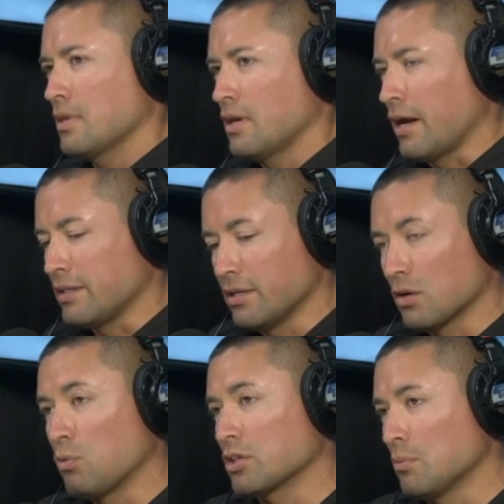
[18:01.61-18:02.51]
I
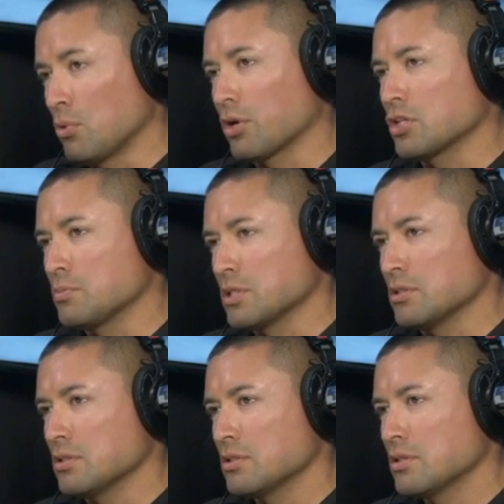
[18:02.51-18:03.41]
didn't quit the mortgage
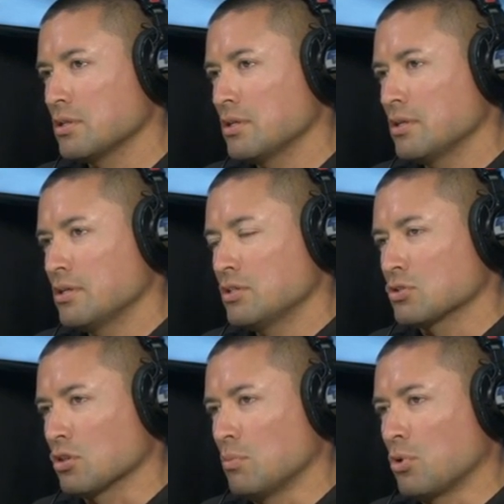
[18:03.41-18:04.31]
business,
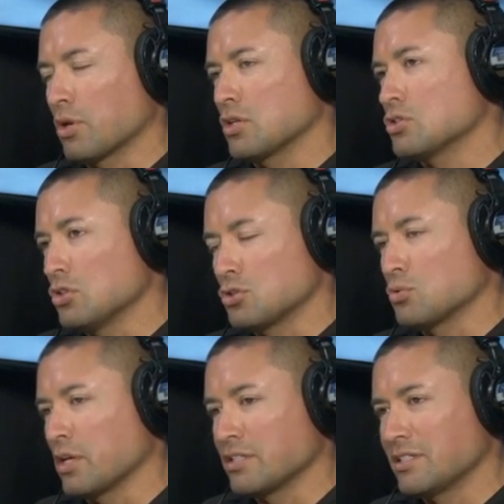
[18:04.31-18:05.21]
so the mortgage
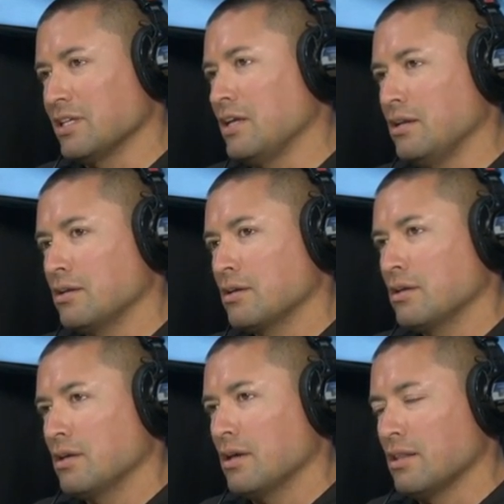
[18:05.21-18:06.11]
industry I stayed,
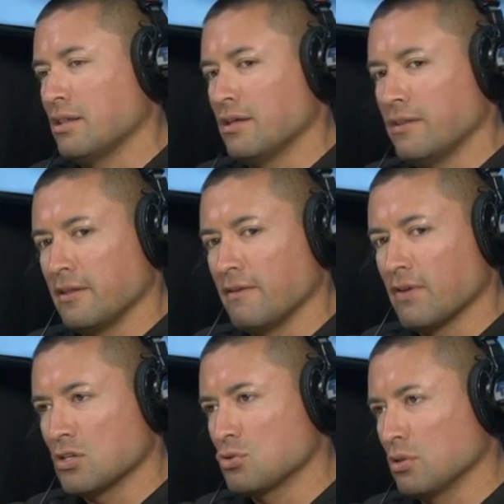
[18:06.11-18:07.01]
and then
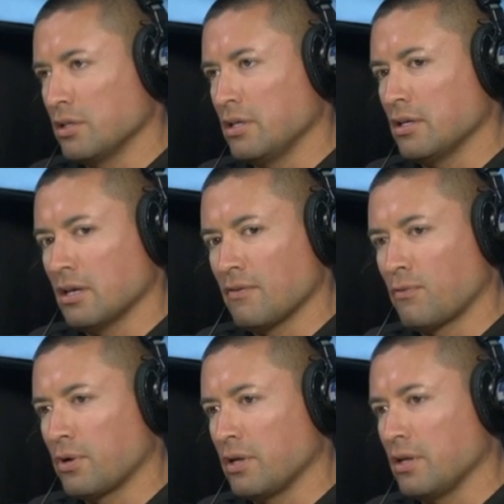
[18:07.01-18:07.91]
eventually
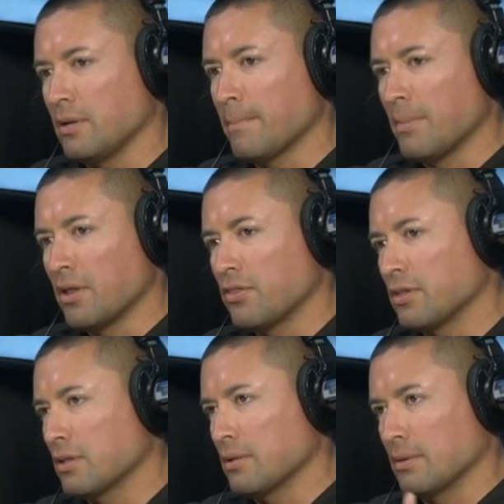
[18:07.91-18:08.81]
every month
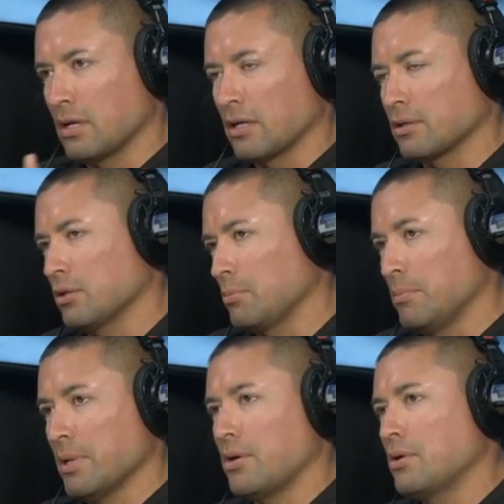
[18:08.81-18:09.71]
got a little
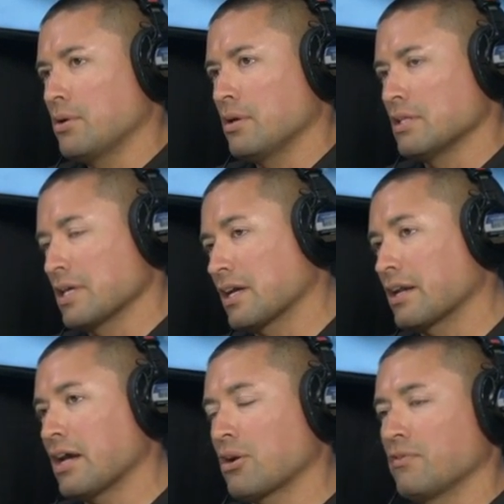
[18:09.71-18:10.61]
bit better, and then I
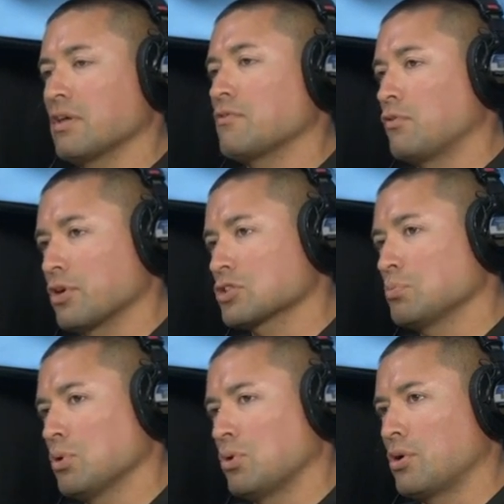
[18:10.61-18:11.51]
got out of that Ford
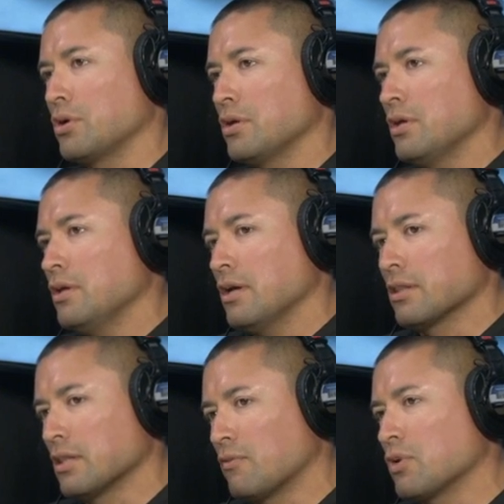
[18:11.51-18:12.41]
Explorer
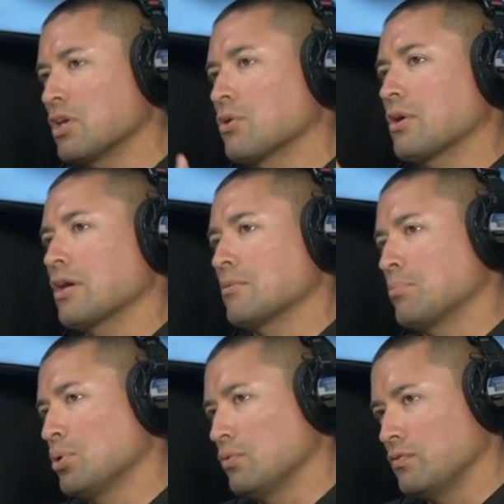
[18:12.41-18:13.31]
and then every year I
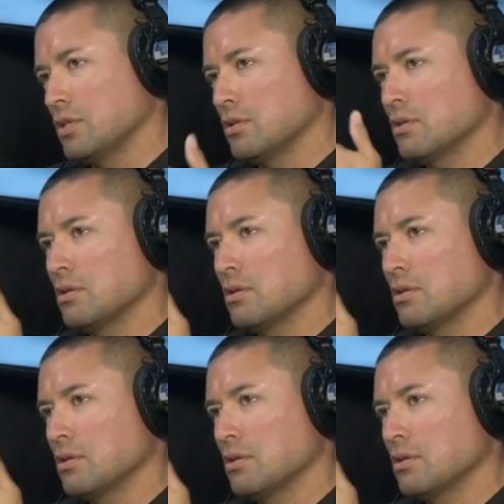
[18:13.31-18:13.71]
improved. Why